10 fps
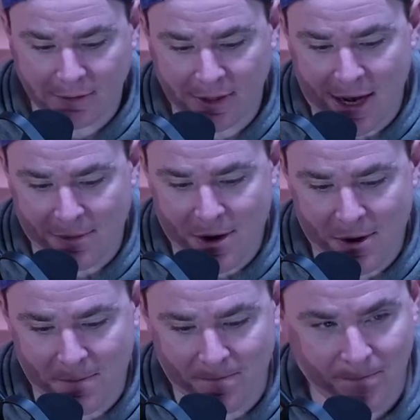Not
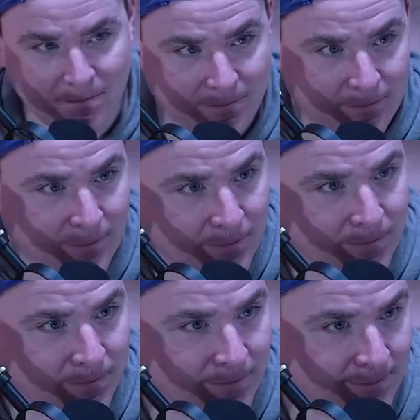Rome
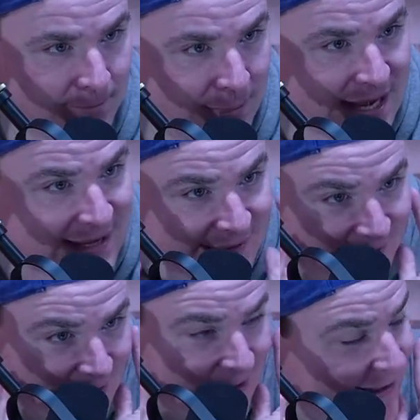peek and
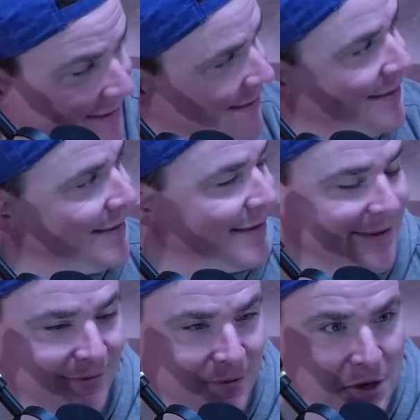see.
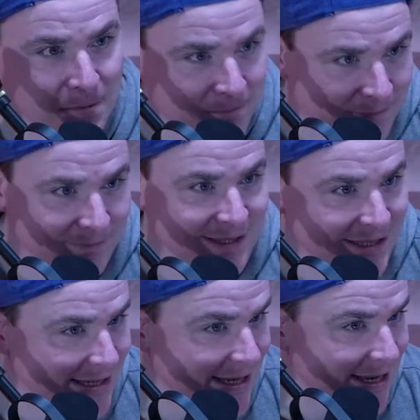Rome
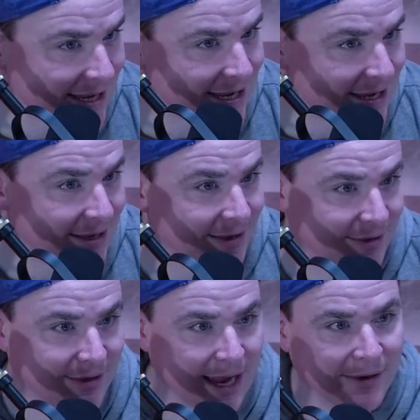tee-hee.
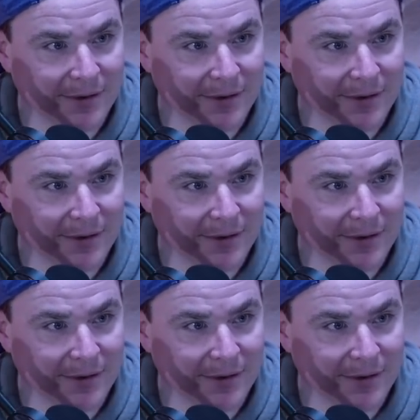Yeah.